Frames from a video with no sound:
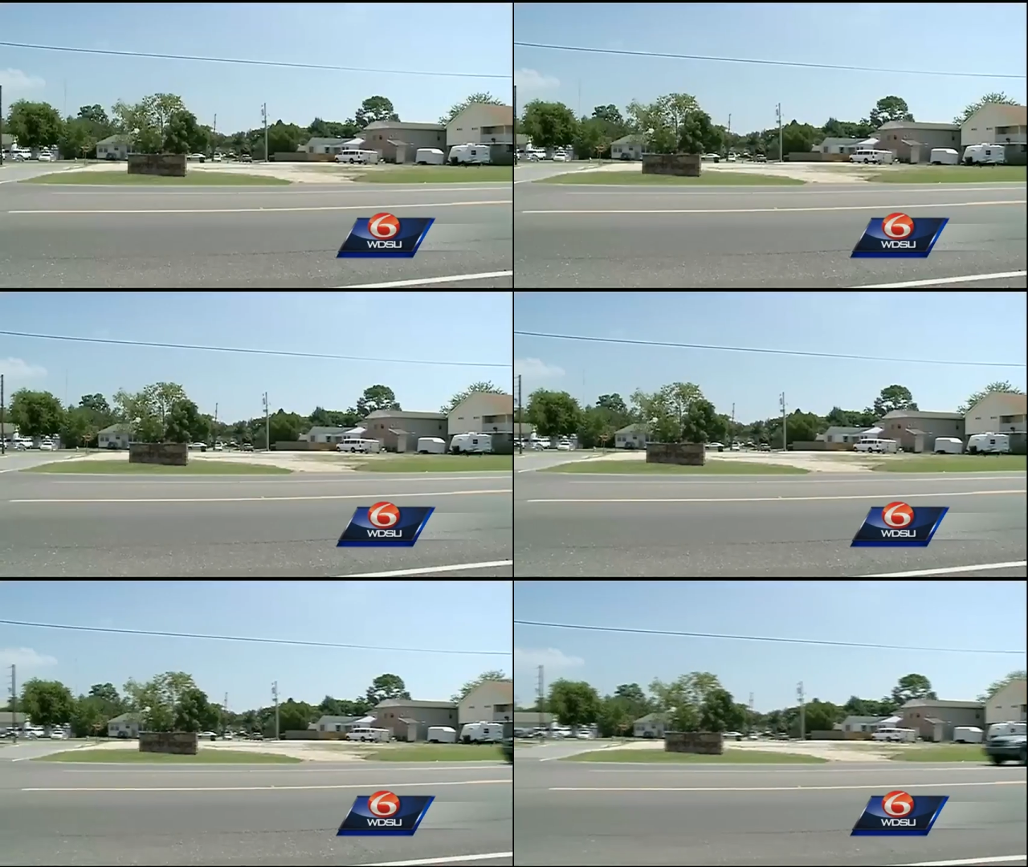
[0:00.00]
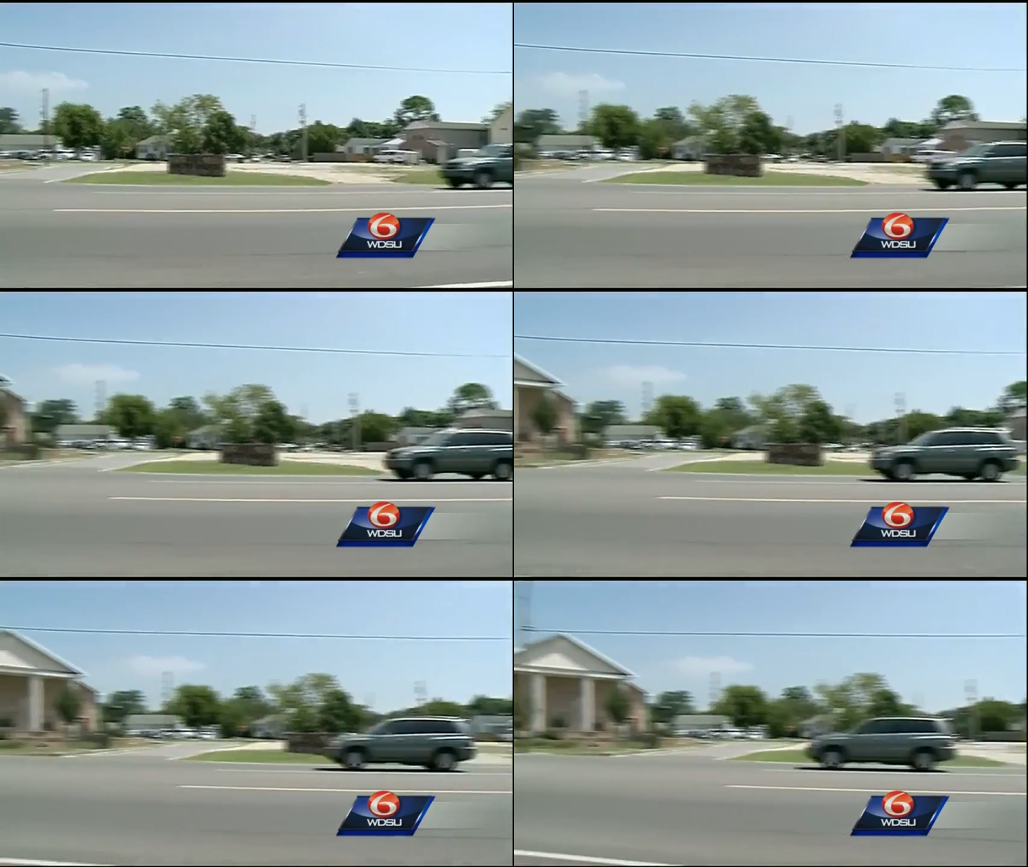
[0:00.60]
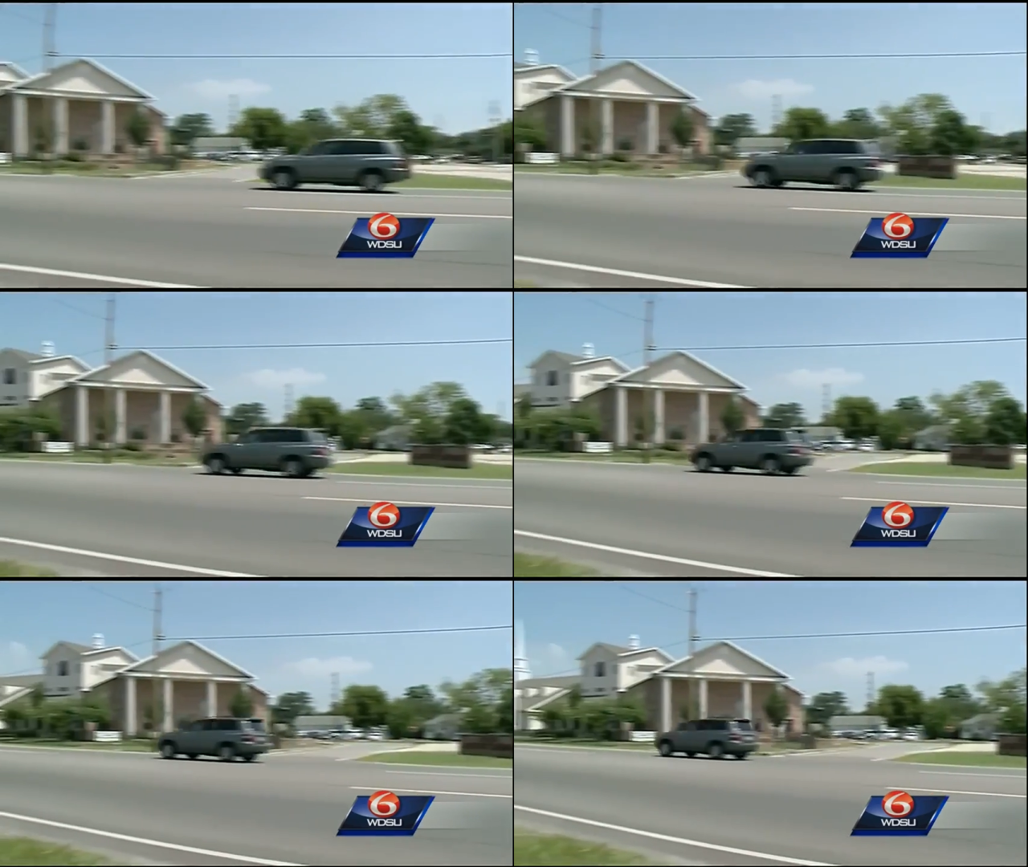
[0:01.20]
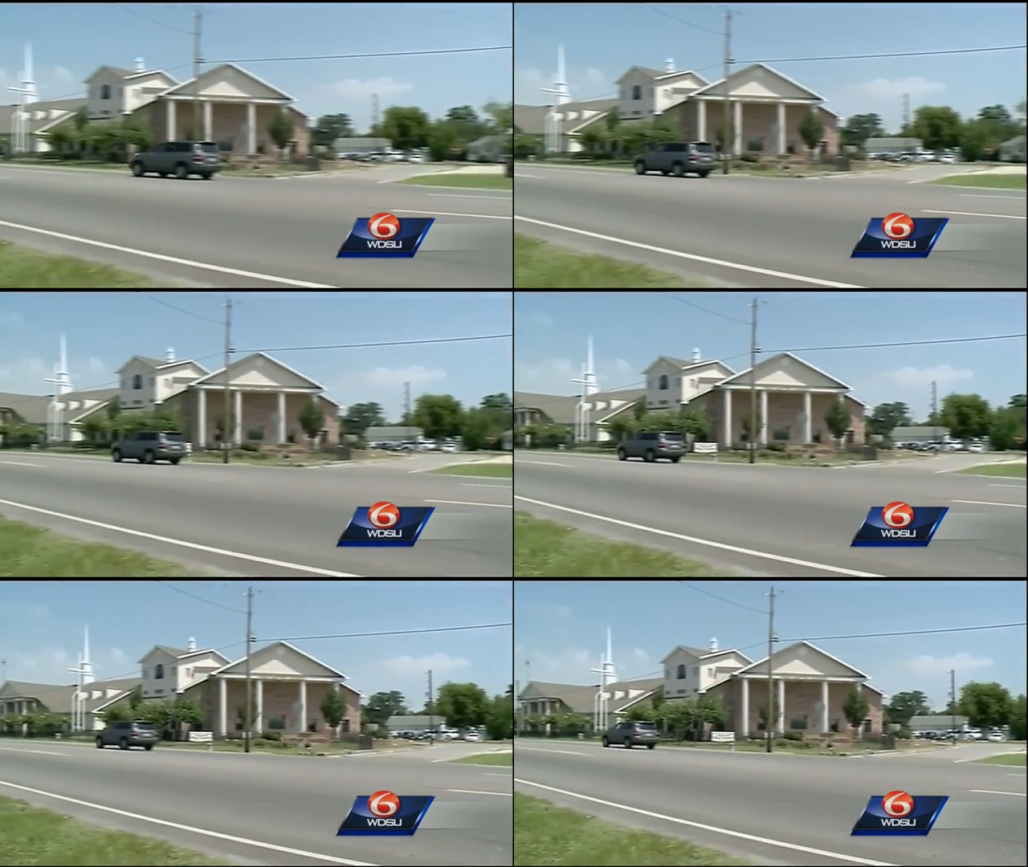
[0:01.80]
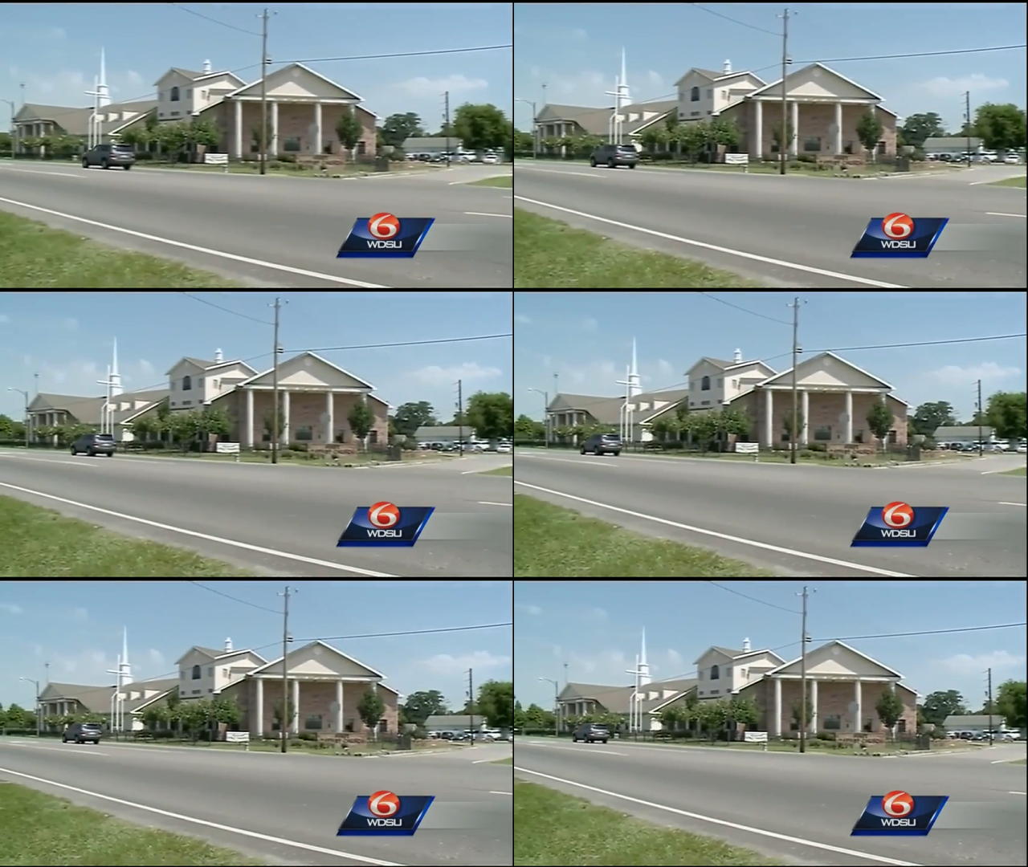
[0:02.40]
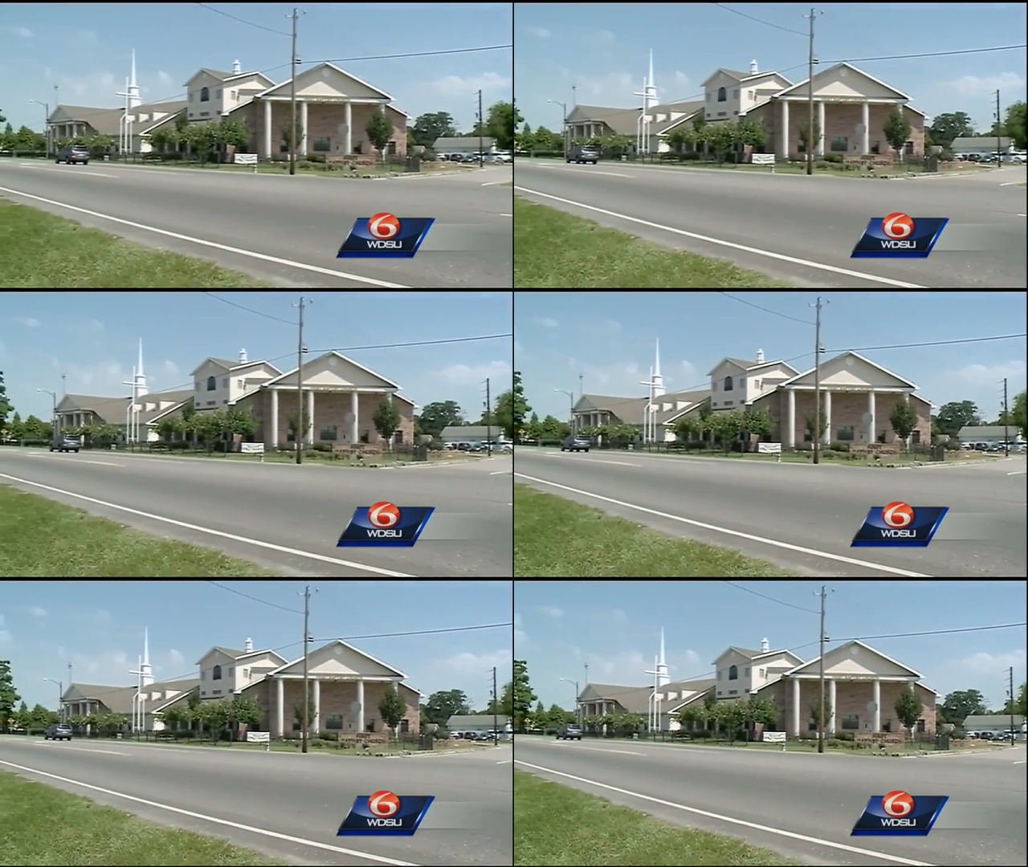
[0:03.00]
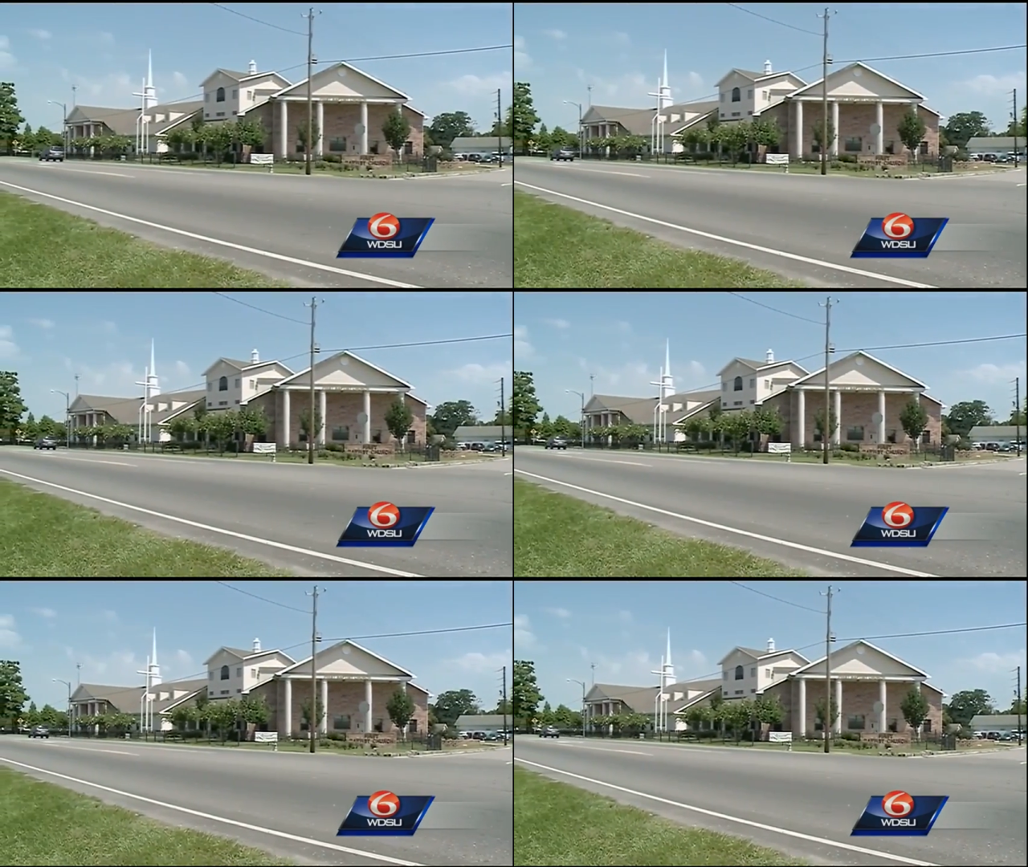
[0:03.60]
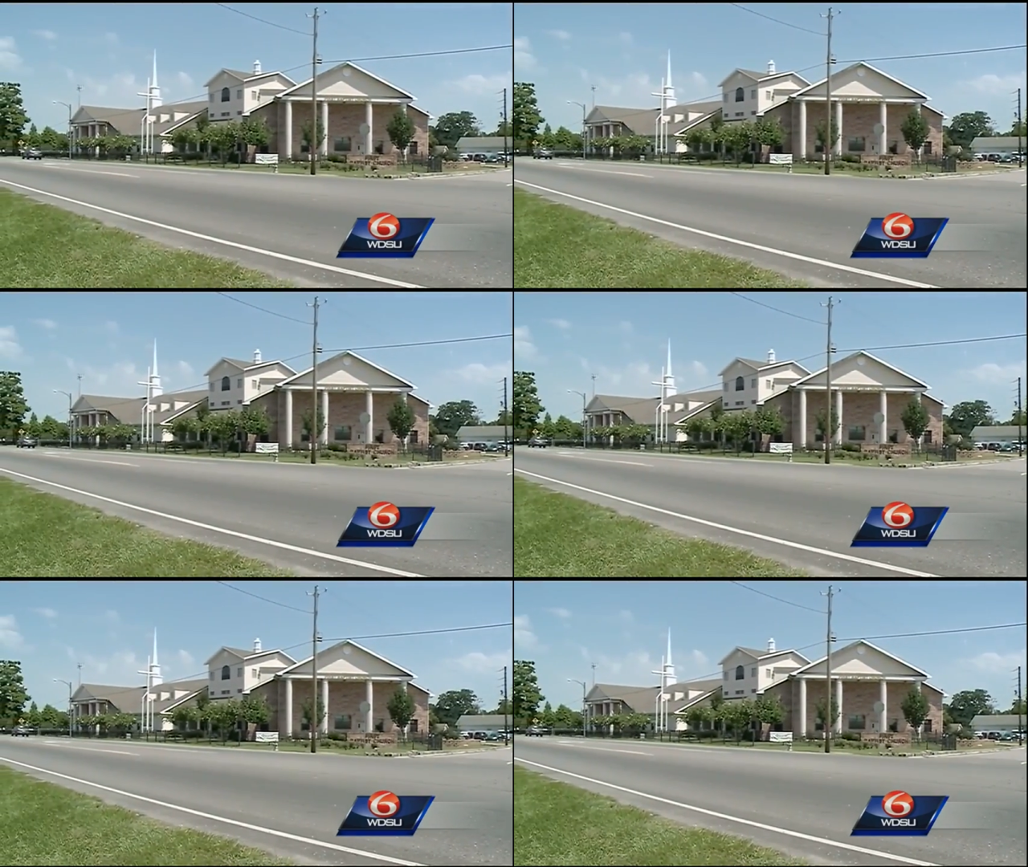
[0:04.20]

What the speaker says: [unreadable: no face in view]